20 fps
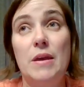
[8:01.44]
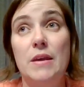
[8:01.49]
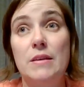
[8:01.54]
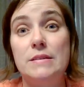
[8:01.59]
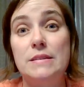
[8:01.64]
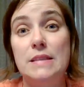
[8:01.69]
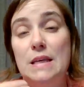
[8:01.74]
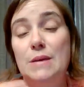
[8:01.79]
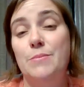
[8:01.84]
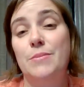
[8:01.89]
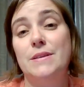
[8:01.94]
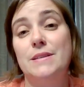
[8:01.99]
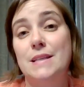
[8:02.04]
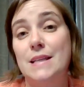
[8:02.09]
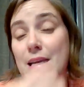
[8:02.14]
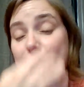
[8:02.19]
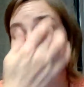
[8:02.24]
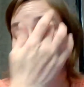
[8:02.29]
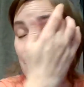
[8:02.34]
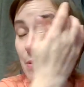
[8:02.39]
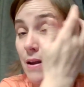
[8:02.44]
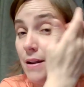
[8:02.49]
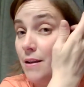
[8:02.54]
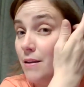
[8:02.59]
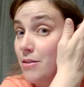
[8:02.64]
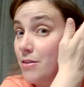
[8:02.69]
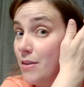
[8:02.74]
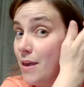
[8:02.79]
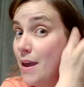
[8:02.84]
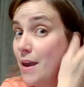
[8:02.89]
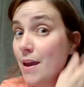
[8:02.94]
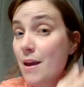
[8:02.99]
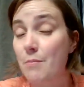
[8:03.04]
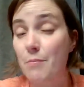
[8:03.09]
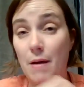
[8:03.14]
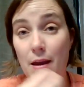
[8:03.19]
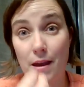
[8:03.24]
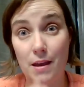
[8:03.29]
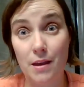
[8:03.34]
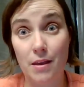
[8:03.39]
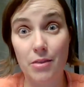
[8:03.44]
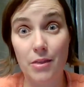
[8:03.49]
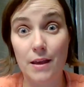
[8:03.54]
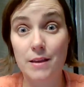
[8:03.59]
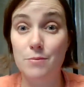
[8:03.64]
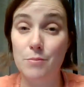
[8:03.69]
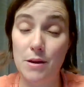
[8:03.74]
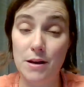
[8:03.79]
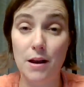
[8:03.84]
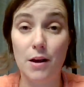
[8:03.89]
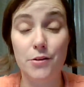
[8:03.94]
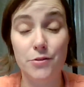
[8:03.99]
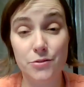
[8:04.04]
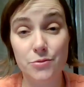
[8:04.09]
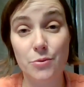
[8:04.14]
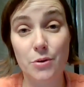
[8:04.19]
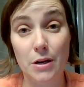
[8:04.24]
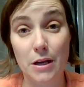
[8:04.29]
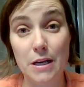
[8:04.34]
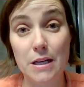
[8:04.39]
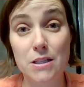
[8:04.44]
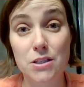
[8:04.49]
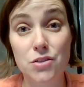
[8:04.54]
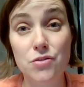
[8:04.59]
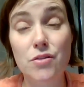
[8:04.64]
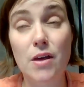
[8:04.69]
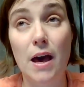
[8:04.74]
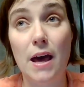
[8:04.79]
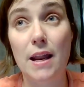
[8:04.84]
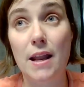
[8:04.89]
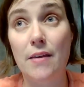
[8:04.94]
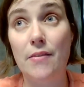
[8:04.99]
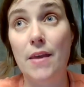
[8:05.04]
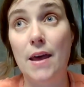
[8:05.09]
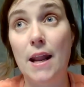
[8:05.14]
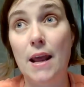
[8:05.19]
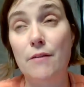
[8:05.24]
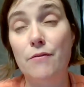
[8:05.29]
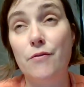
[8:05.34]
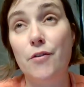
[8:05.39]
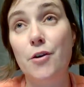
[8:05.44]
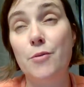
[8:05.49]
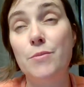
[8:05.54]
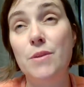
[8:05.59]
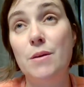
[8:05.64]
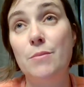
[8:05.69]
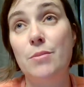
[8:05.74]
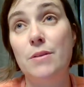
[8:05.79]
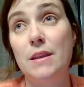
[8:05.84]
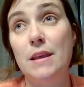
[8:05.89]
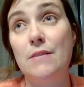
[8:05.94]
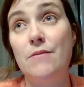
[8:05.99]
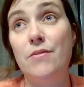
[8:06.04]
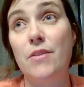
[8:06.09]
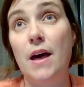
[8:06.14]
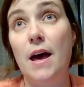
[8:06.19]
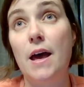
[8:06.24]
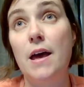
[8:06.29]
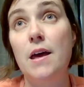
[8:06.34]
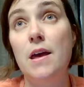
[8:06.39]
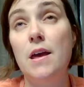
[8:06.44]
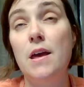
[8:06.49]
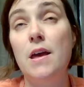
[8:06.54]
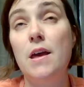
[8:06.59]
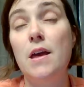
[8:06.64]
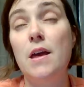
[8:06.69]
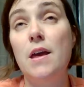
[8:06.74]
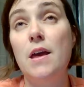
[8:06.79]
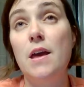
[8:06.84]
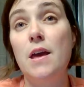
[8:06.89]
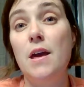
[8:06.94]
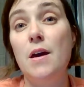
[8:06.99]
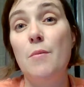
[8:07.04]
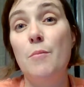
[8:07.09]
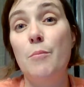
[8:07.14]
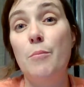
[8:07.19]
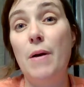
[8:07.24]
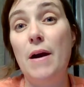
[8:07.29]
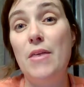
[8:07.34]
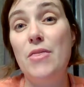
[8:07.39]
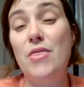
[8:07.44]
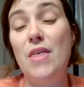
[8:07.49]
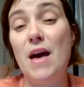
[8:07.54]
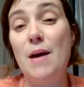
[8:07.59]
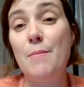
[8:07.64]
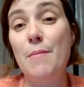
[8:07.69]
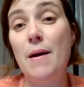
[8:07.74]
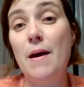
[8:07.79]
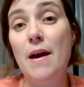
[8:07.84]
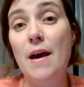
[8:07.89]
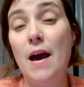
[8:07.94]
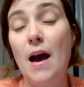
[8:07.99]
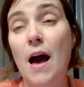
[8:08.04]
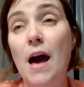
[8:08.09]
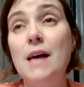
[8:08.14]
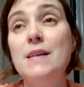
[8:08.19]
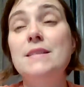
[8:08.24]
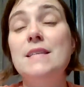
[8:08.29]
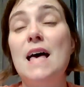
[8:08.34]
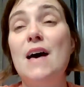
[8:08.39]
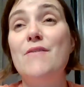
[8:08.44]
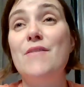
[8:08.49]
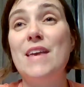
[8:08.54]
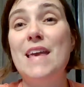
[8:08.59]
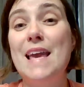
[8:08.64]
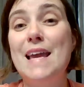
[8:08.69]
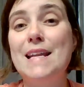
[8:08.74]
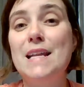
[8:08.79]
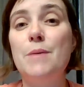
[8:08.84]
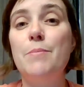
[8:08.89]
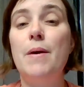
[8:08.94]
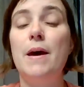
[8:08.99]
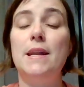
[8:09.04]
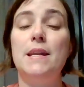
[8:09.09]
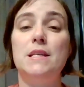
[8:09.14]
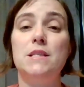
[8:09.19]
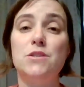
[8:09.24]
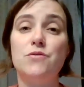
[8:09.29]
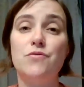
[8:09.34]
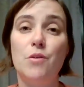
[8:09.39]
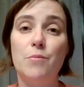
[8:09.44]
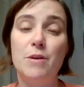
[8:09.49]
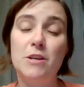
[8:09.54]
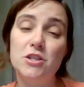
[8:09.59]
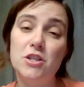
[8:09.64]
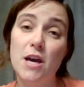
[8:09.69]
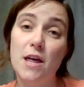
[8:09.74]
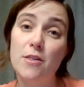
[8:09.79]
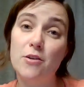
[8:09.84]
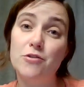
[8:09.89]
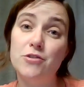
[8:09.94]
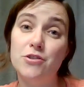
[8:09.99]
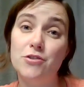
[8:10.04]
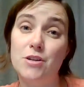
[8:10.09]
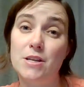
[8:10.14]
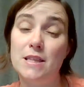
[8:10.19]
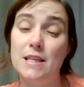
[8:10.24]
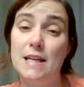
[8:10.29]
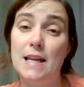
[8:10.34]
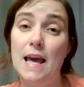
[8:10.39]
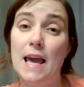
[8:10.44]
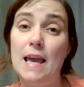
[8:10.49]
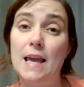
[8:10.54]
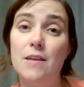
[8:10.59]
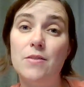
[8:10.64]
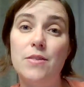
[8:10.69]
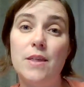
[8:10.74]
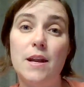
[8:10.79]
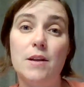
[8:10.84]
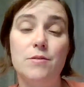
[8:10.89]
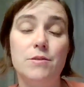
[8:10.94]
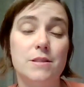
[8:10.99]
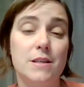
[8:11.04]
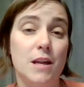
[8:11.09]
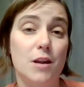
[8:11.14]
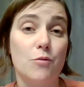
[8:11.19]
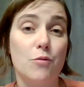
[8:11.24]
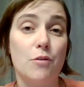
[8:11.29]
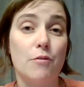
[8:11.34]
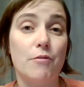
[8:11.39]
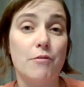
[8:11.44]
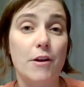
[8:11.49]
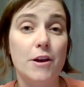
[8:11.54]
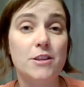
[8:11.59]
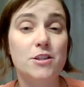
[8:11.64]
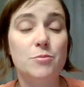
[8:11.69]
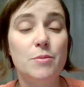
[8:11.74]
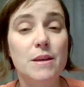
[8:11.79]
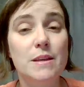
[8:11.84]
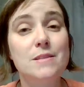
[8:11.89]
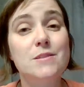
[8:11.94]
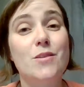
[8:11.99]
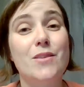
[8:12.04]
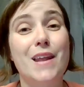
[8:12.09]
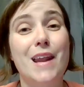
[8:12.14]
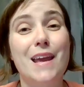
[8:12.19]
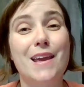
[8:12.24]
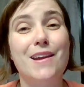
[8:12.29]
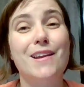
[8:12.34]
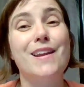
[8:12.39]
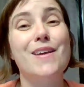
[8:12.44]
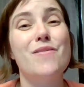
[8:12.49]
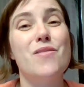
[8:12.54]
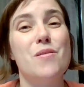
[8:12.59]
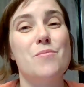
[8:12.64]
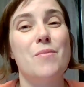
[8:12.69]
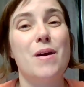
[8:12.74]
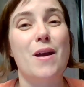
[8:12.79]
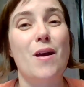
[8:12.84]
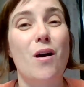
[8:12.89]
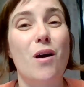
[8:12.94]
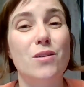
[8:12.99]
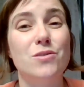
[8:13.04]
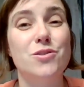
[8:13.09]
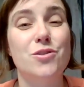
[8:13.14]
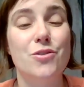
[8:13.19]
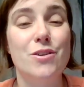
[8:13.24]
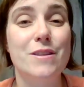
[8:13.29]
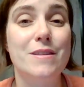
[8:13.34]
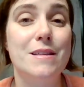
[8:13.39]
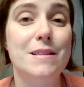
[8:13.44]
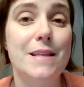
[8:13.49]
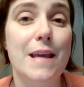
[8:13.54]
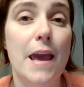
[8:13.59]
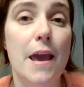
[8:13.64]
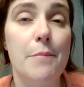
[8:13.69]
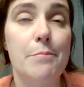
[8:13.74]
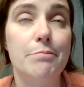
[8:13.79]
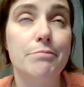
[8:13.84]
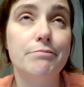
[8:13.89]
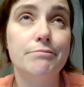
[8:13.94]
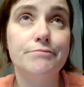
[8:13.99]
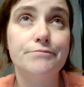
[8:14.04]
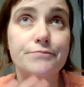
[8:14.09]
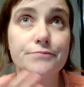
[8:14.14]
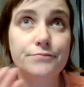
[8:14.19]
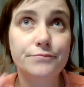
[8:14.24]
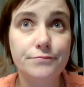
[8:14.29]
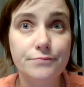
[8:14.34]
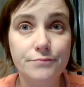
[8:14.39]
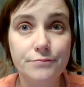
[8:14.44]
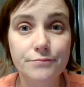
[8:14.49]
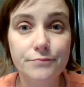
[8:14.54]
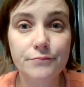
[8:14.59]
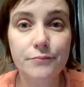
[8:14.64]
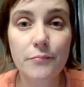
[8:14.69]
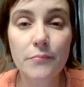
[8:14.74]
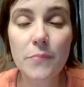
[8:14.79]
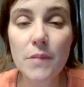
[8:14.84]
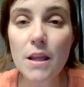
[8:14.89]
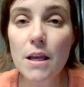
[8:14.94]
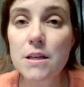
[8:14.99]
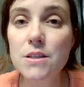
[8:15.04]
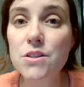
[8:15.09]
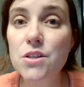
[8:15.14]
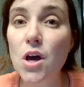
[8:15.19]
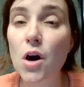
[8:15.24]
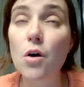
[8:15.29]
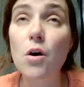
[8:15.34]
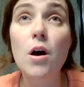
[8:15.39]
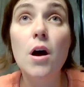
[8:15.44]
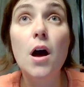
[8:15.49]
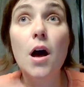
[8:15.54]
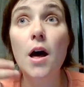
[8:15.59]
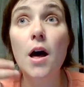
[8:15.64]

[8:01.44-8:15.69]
sleep as an independent thing, and that my daughters were going to do that, and that I firmly believed that by us having independence from each other during the night, that it was going to refresh me so that I could give them my all during the day. So